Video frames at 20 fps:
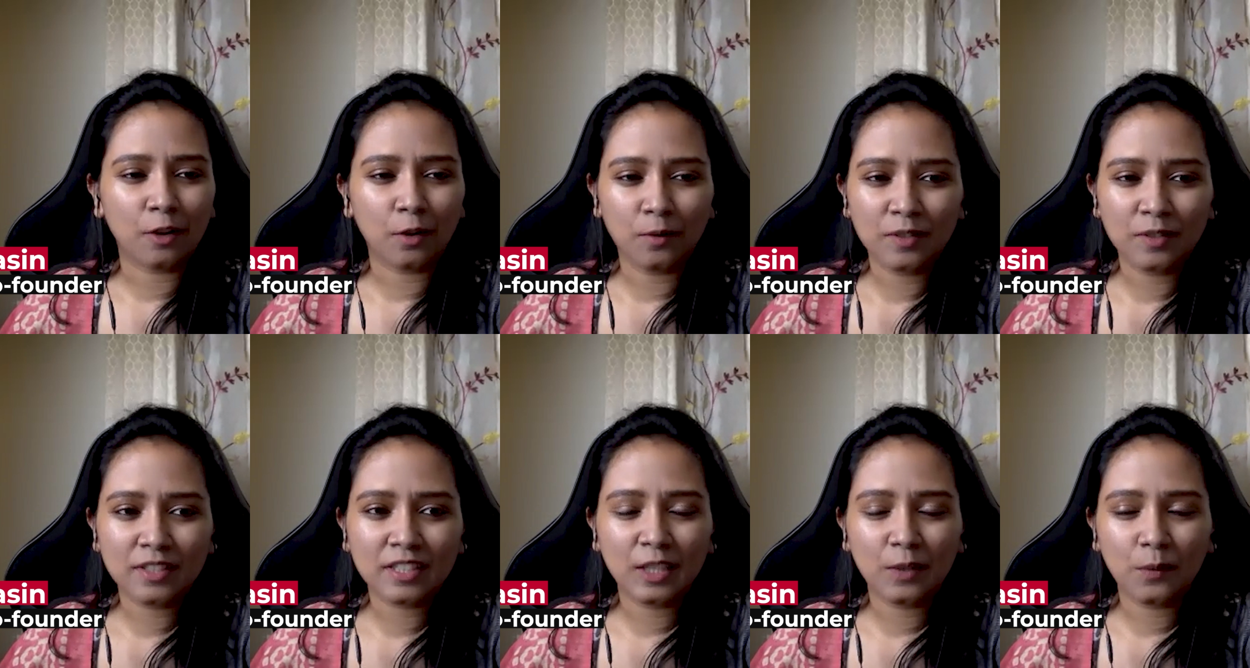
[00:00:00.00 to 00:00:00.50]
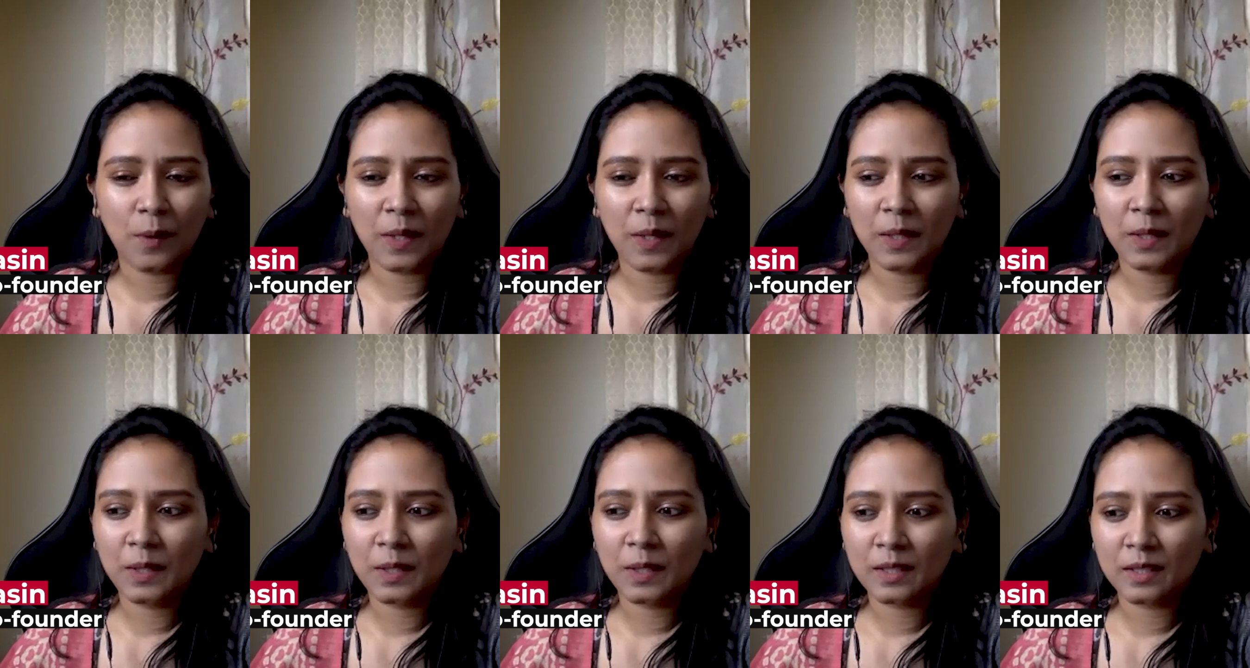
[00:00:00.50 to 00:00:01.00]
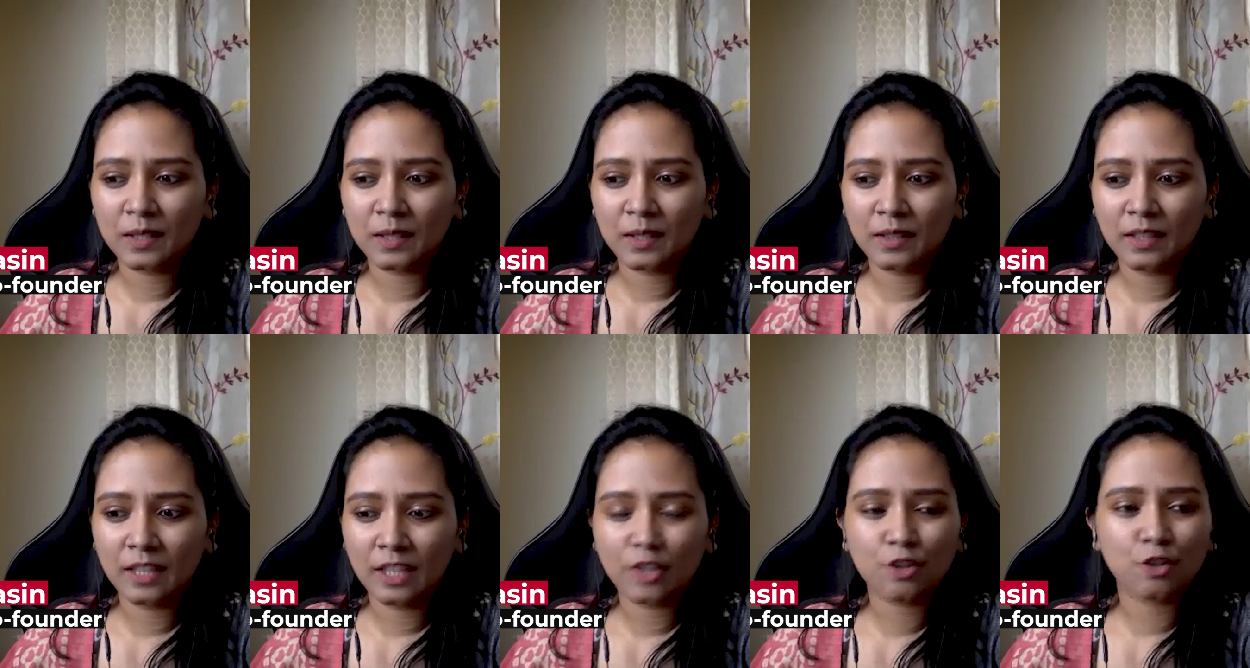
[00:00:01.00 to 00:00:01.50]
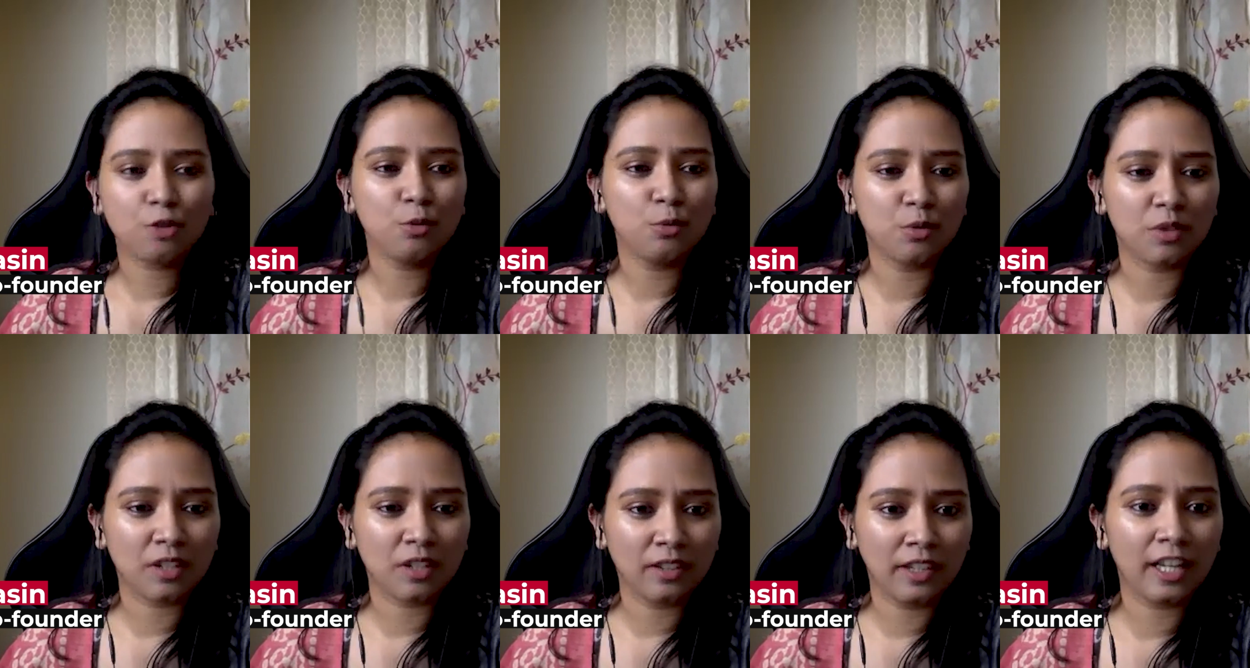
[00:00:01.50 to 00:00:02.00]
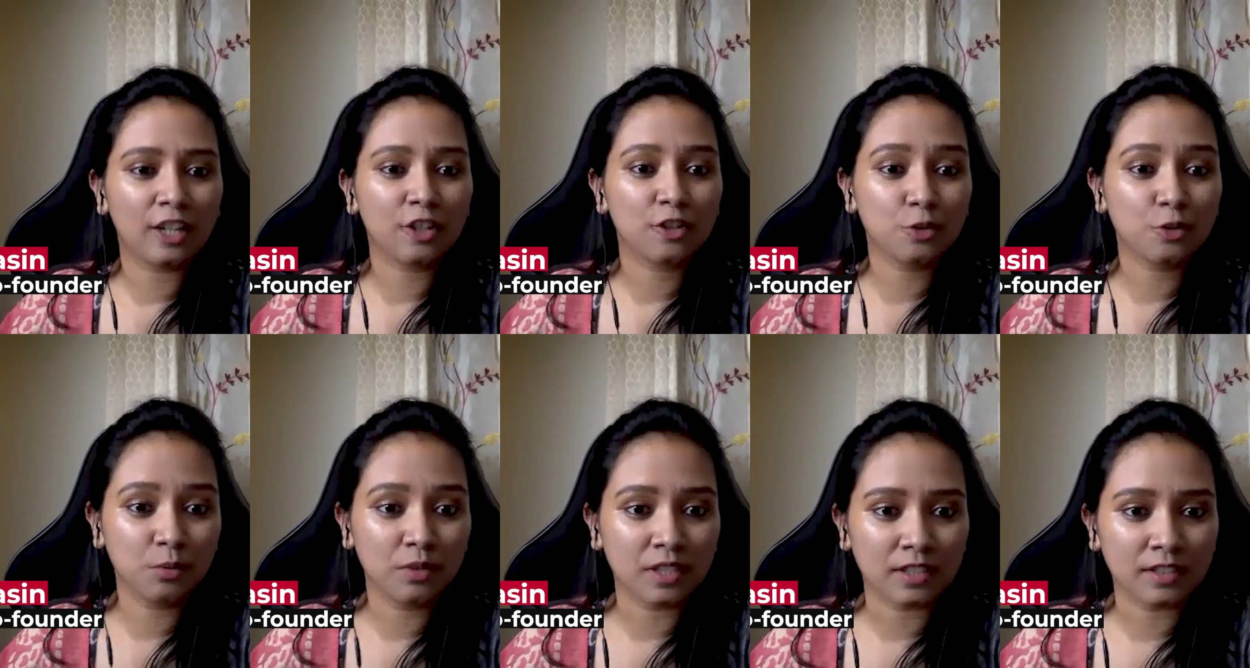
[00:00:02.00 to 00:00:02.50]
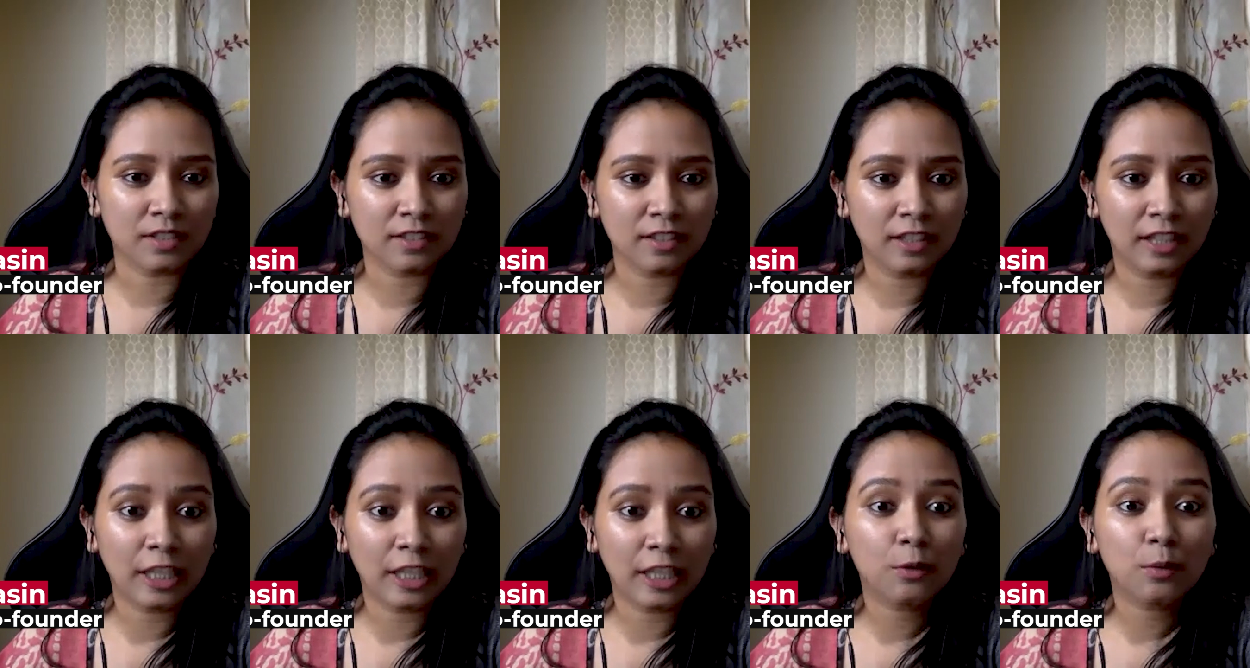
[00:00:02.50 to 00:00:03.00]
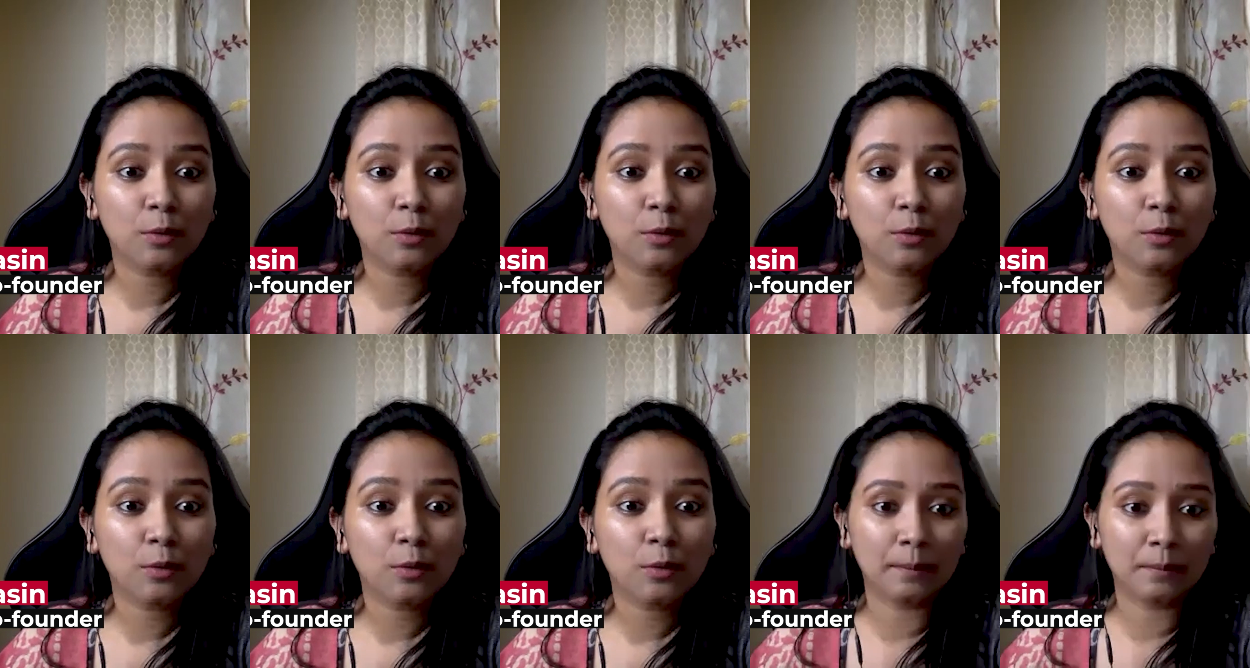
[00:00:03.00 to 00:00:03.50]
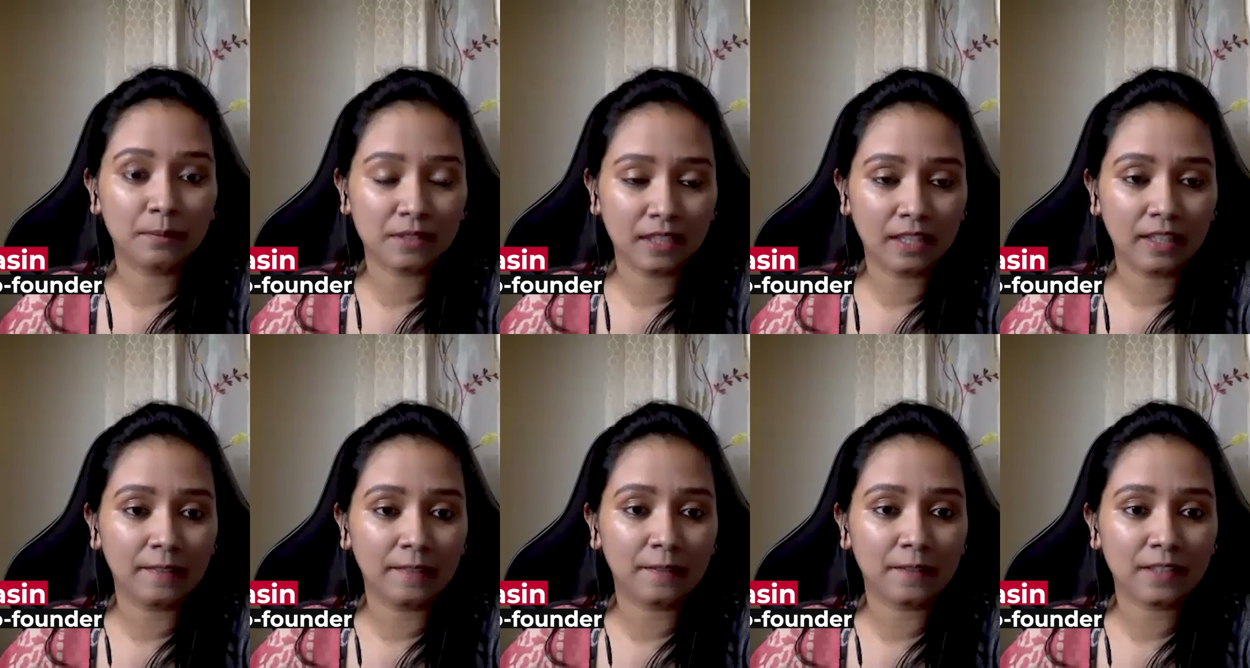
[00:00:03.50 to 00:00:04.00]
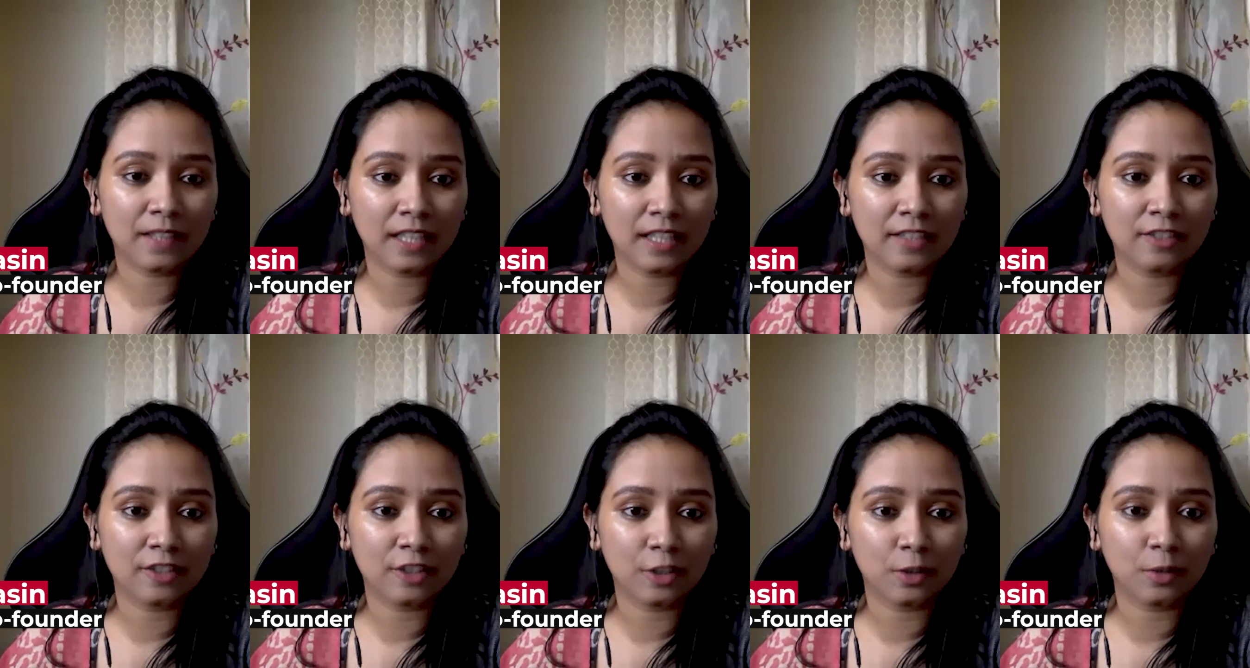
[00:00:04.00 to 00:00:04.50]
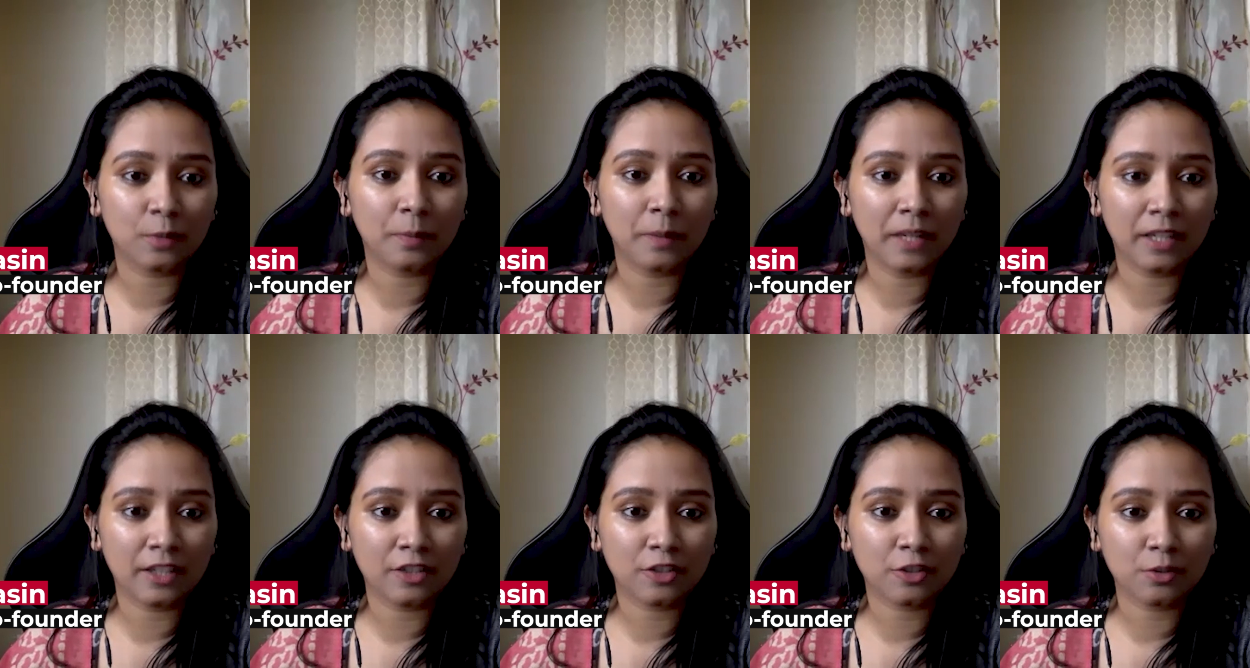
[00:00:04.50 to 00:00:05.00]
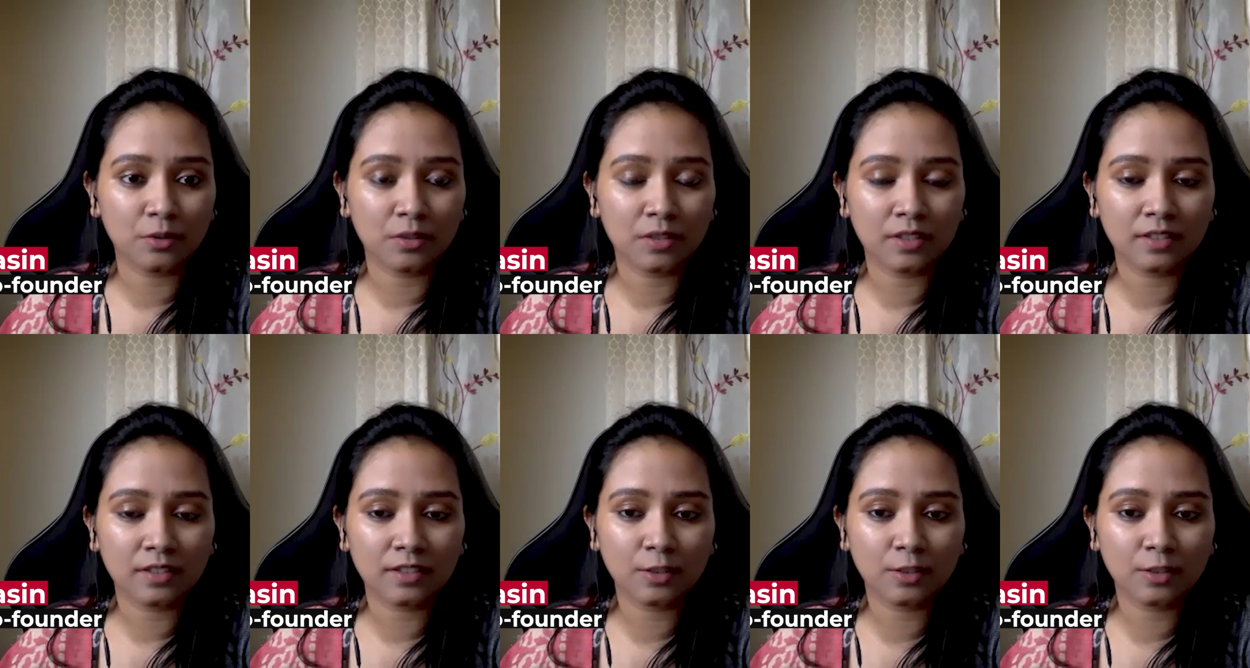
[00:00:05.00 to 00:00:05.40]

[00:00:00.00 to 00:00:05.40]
Obviously, when they shoot, they are shooters. They don't see themselves as parachuters.